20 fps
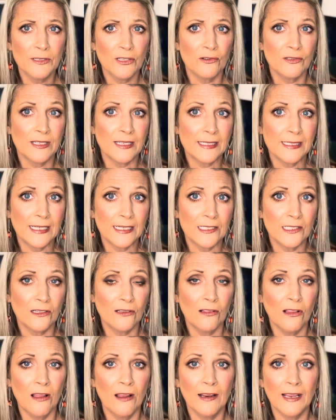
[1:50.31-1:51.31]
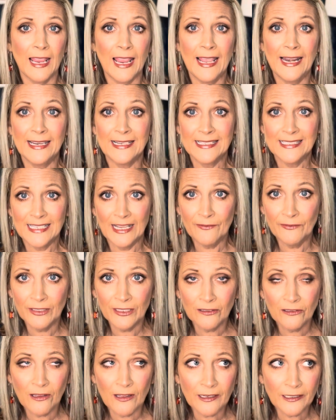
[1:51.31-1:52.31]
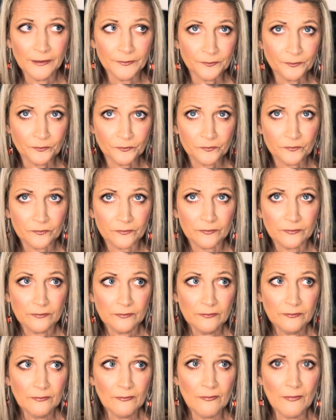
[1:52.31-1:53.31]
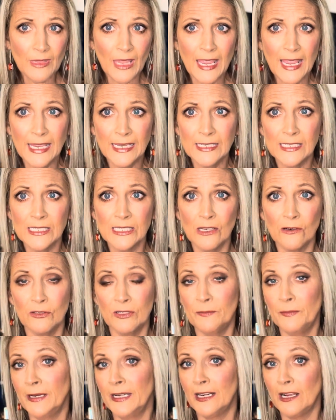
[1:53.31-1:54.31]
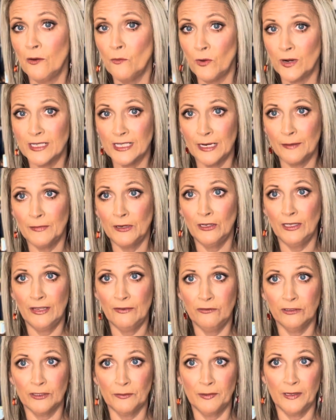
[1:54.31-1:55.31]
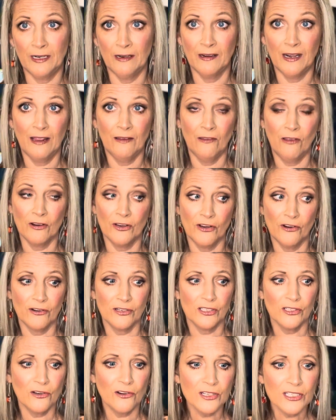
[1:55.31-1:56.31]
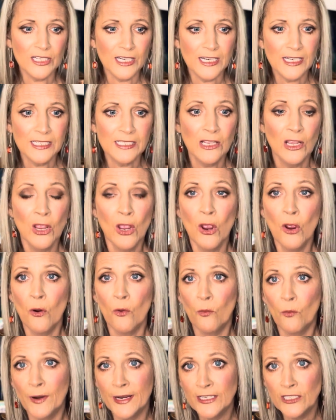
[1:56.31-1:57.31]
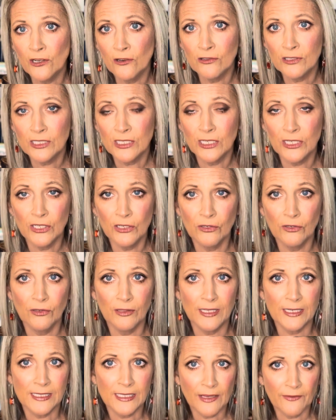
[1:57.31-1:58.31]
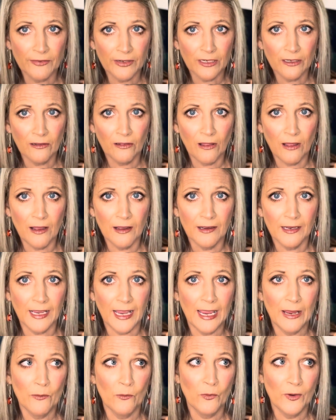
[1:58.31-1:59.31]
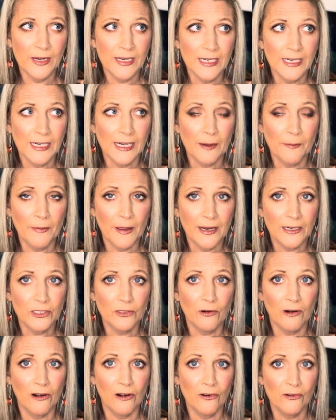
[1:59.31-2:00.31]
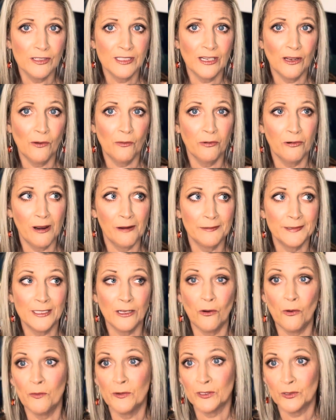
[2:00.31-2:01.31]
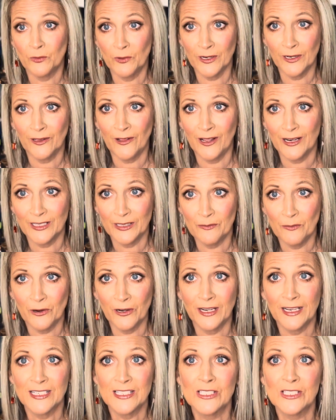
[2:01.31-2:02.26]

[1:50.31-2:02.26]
There's a 6 o'clock and a 7 o'clock. And so depending on what time you leave will depend on how long your excursion is. We chose to do the 7 o'clock and we didn't get back to our hotel probably till almost 1 o'clock in the morning.